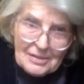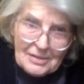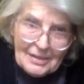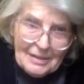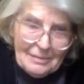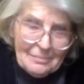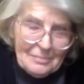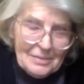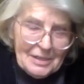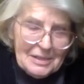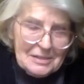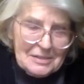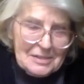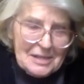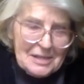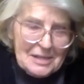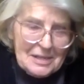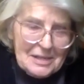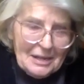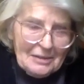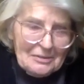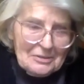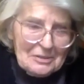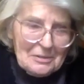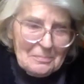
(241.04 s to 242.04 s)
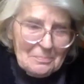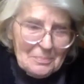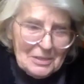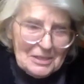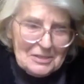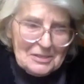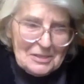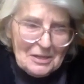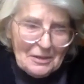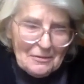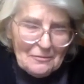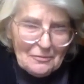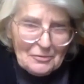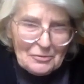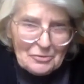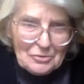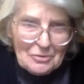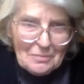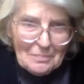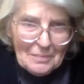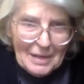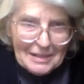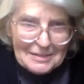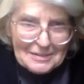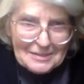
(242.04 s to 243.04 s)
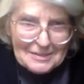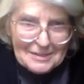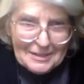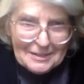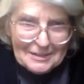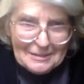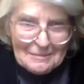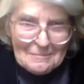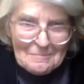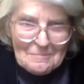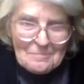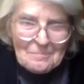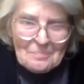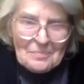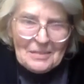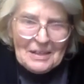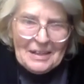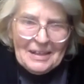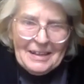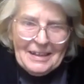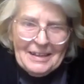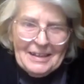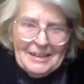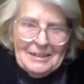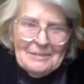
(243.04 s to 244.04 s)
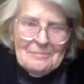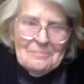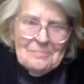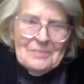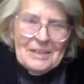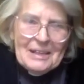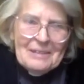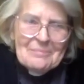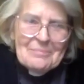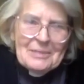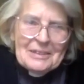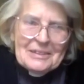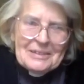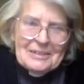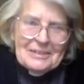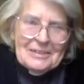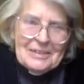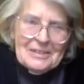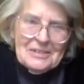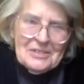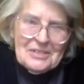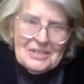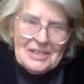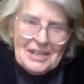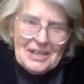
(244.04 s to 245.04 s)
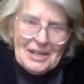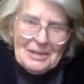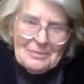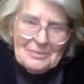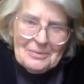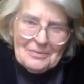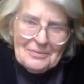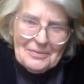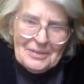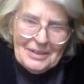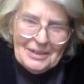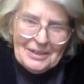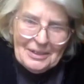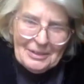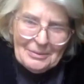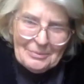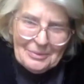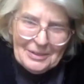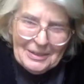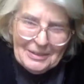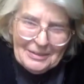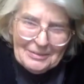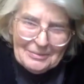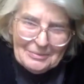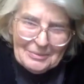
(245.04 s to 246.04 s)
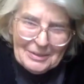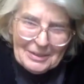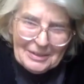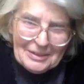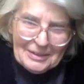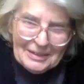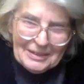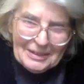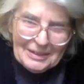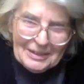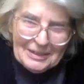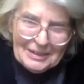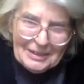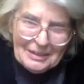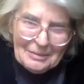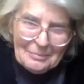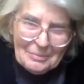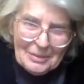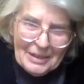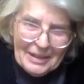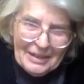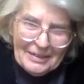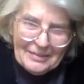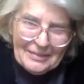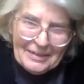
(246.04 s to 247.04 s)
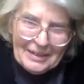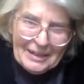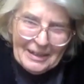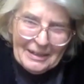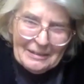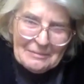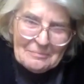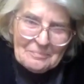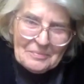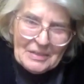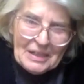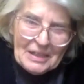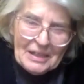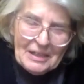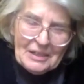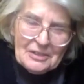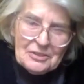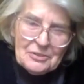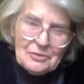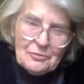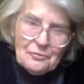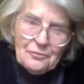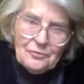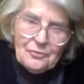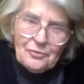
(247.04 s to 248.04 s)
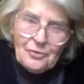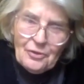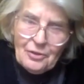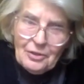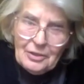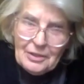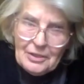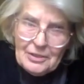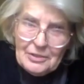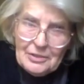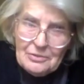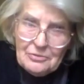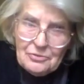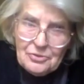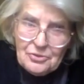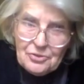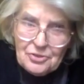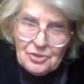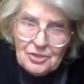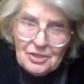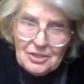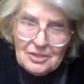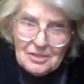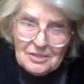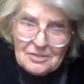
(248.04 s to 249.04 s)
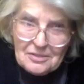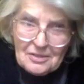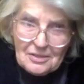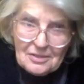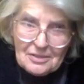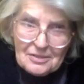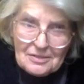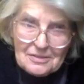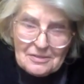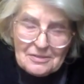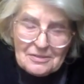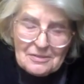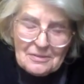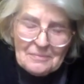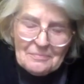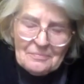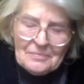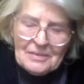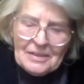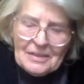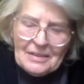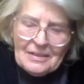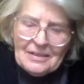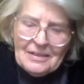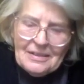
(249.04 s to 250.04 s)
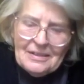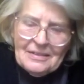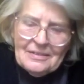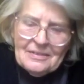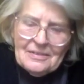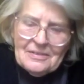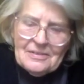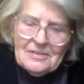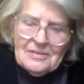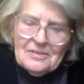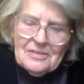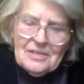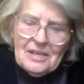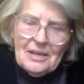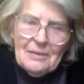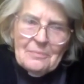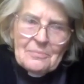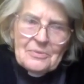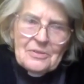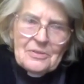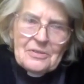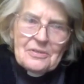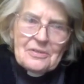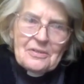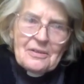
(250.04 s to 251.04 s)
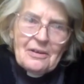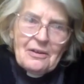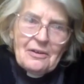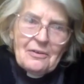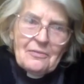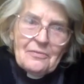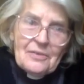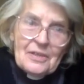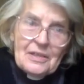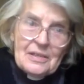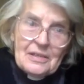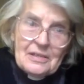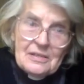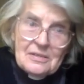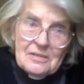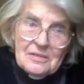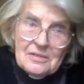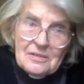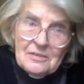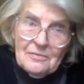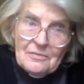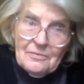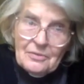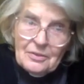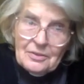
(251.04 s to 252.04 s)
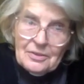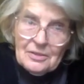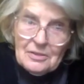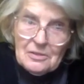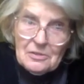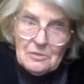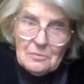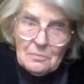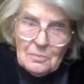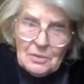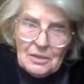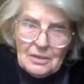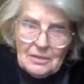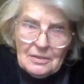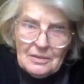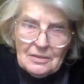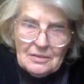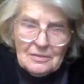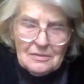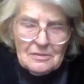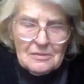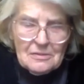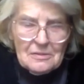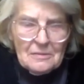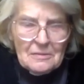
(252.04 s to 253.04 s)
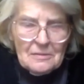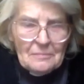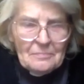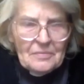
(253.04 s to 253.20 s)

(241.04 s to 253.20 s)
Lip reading: And that may sound a bit overdramatic, but at this time of year, we're thinking about that, and to follow Jesus in the steps of his civil disobedience